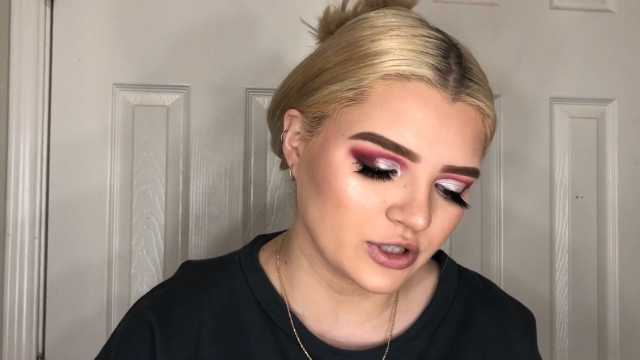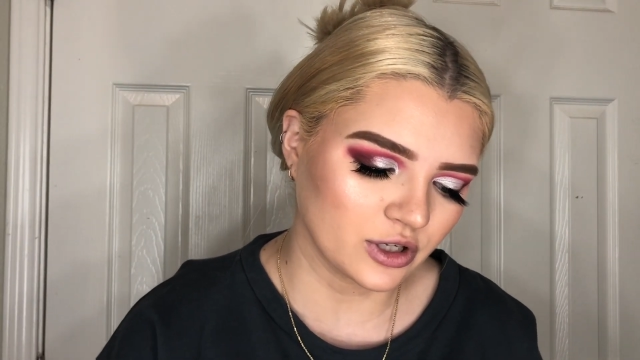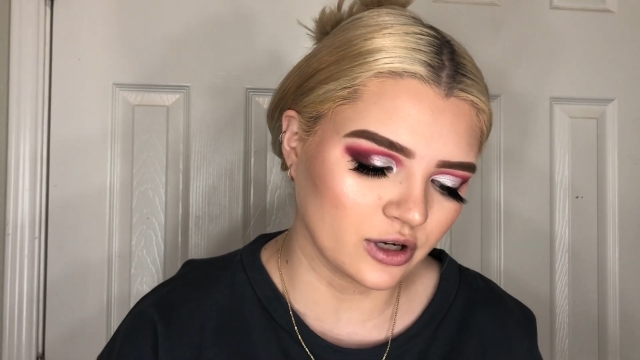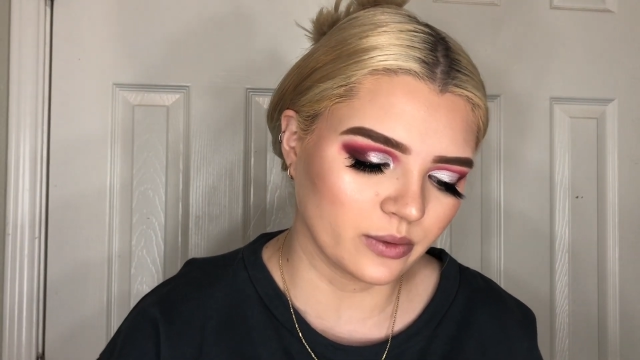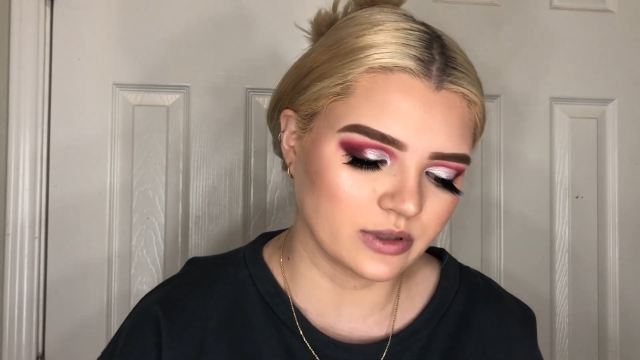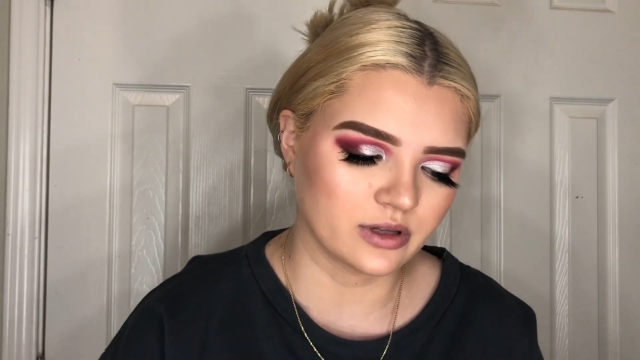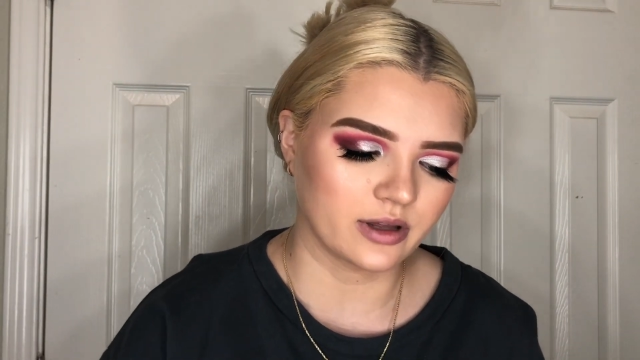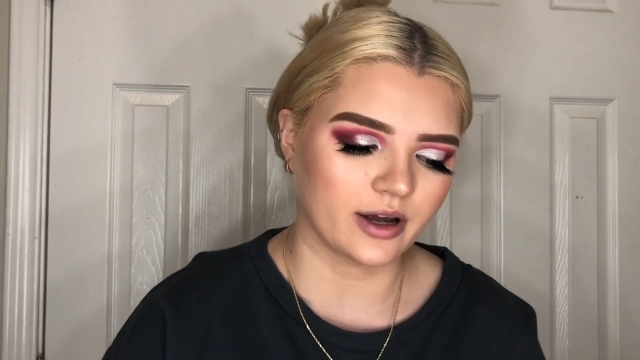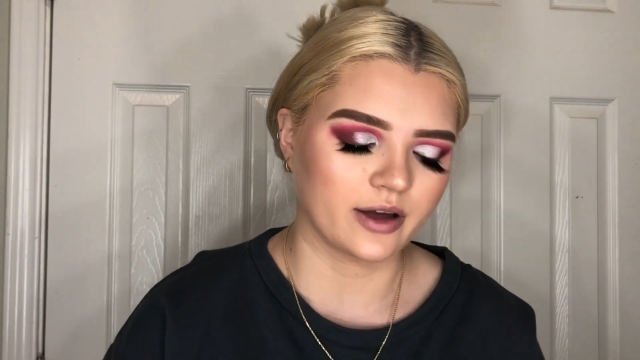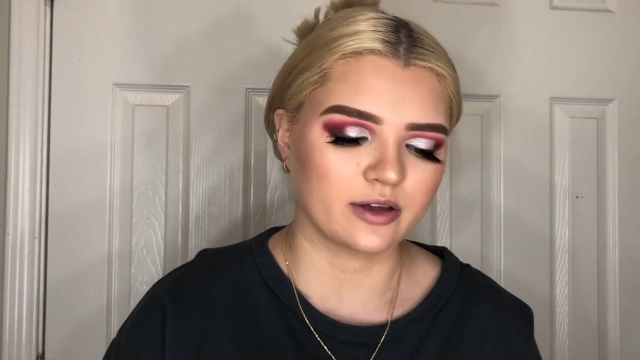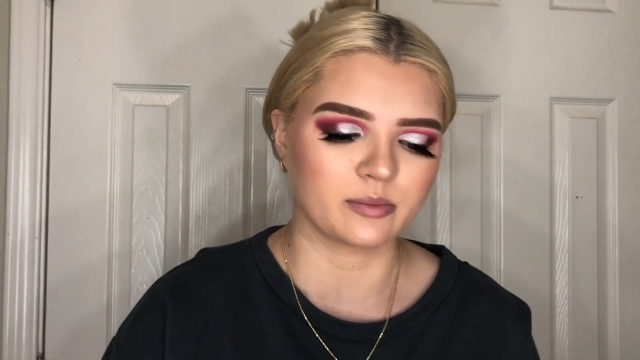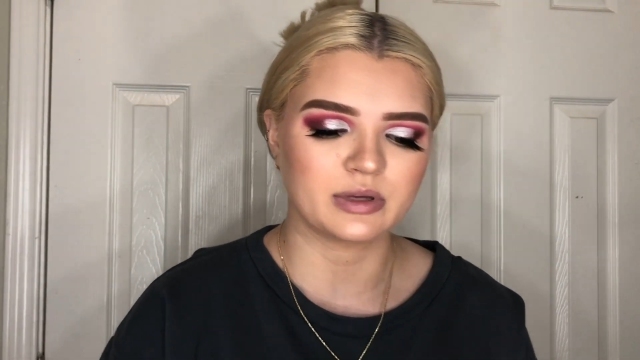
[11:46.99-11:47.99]
go into the
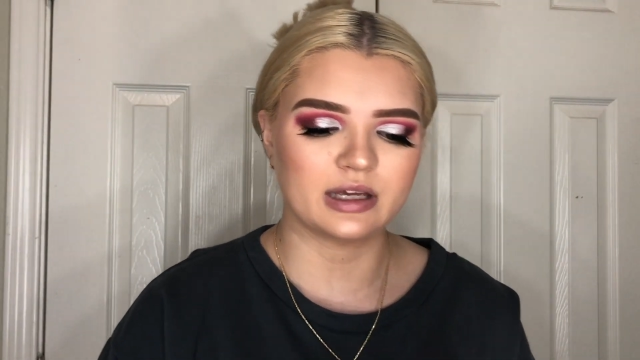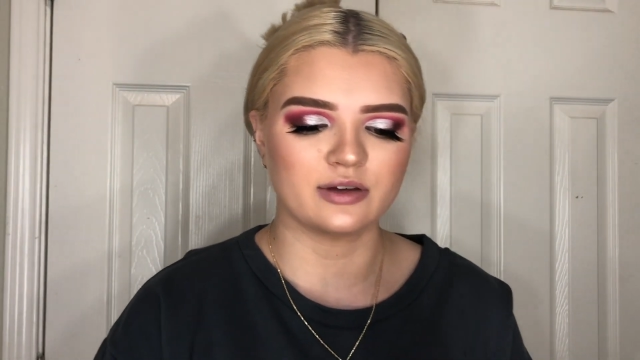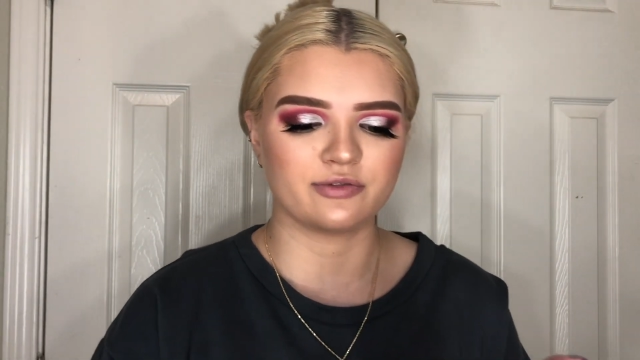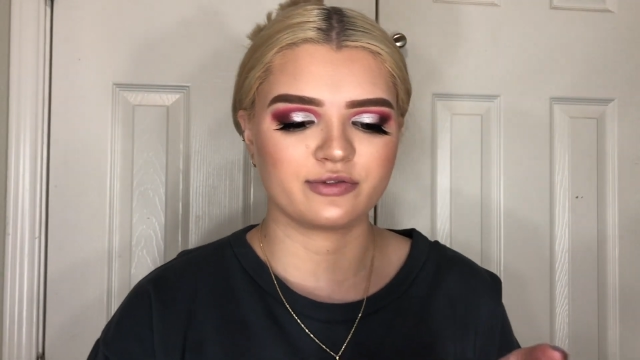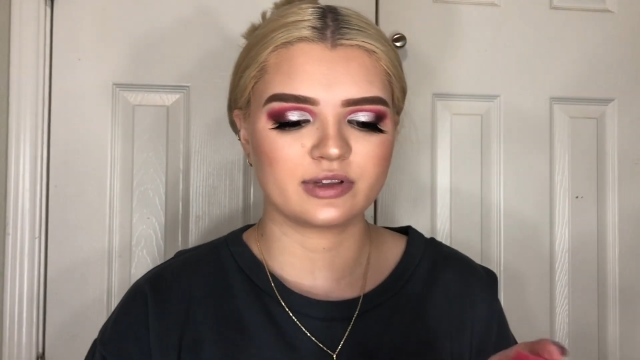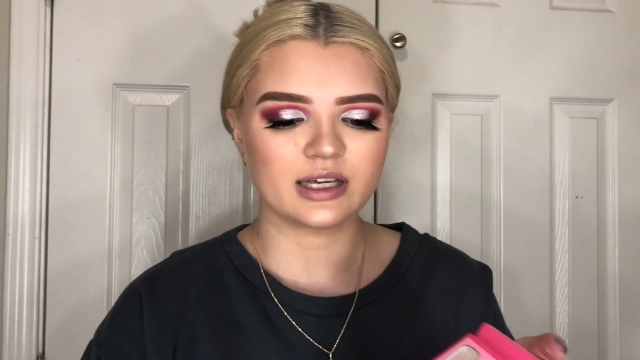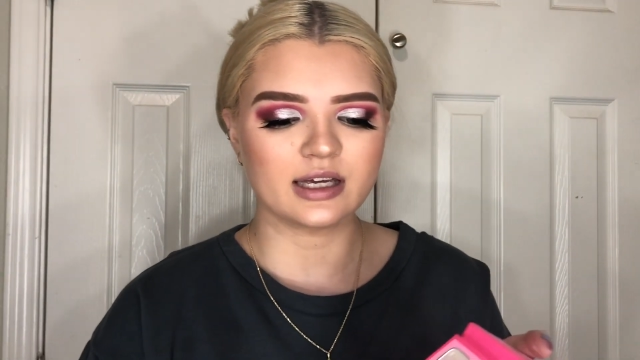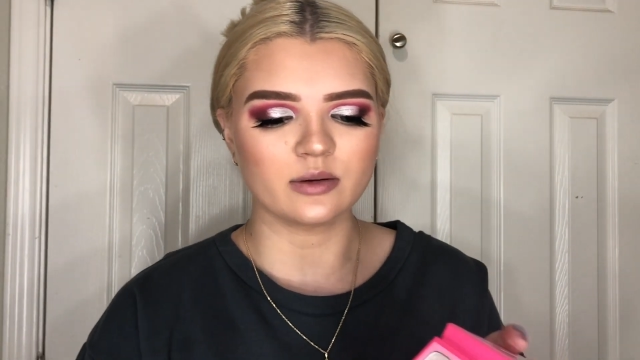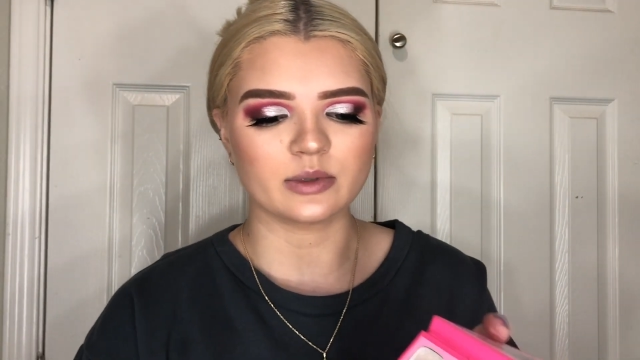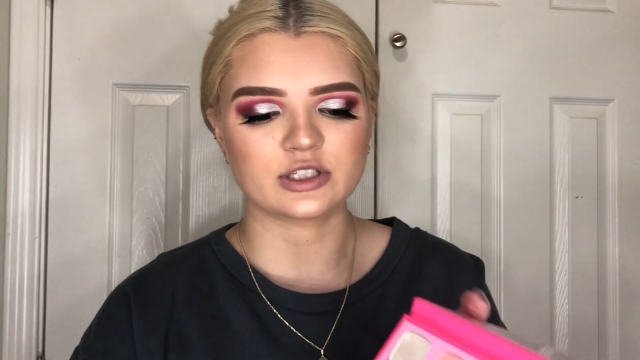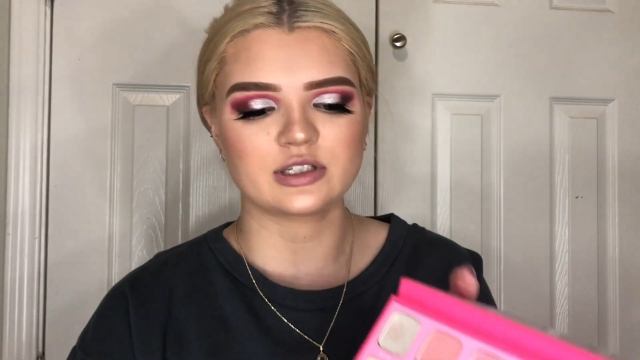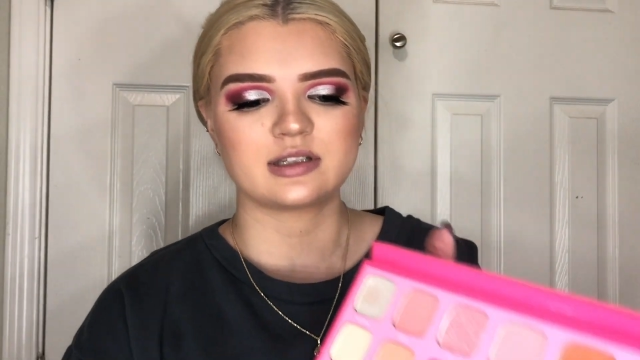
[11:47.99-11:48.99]
color Pink Fleet,
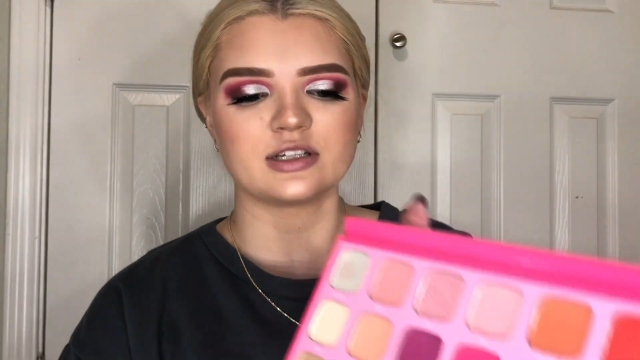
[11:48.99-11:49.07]
which is this